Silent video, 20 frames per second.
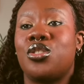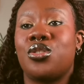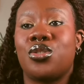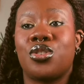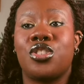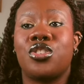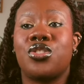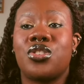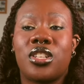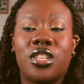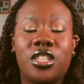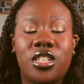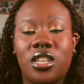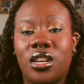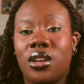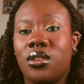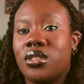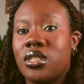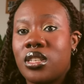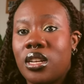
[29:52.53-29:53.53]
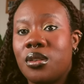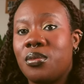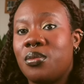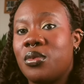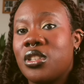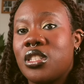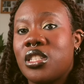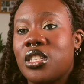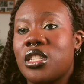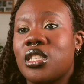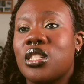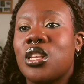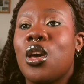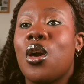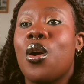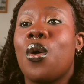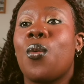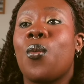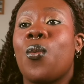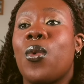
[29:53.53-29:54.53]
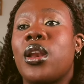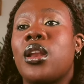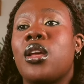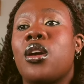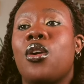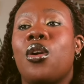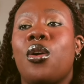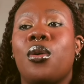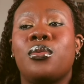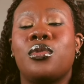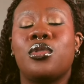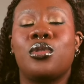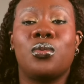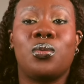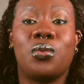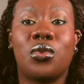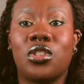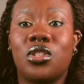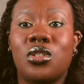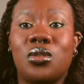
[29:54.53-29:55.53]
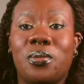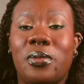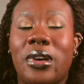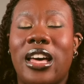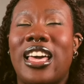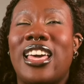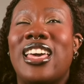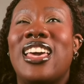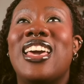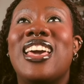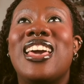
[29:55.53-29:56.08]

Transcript: trust traditional celebrities when it comes to what to buy.